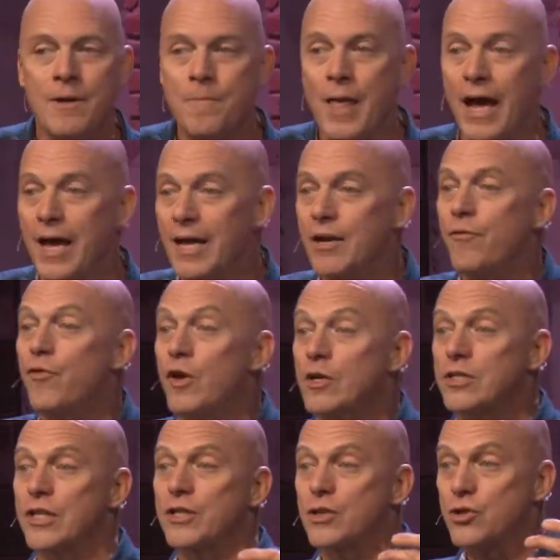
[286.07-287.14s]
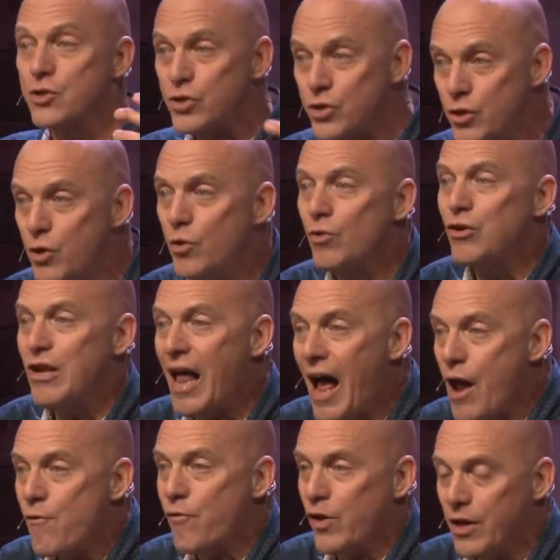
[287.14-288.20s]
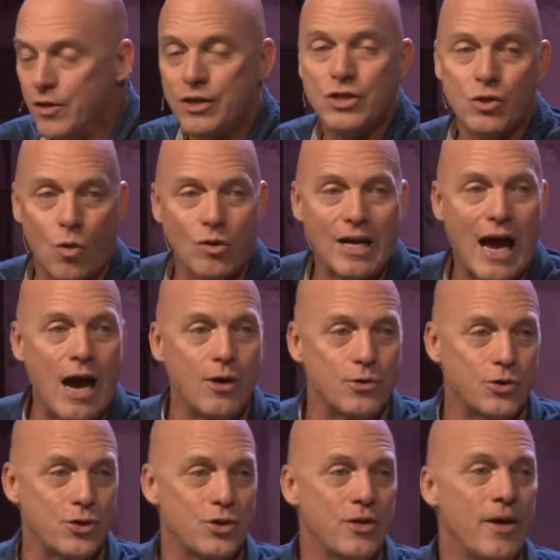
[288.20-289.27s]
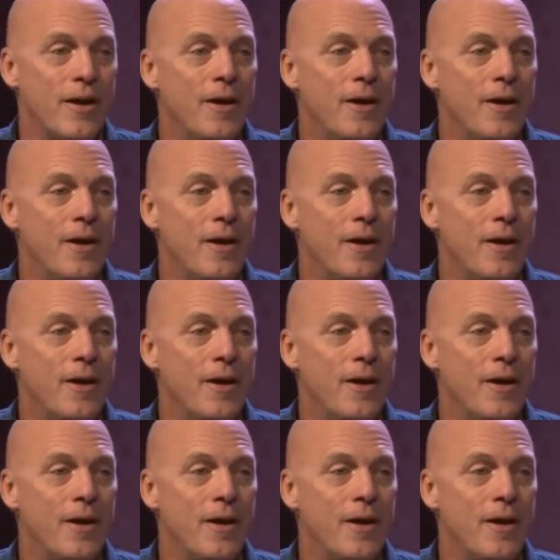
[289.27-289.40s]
and it feels like there's new life in this old house.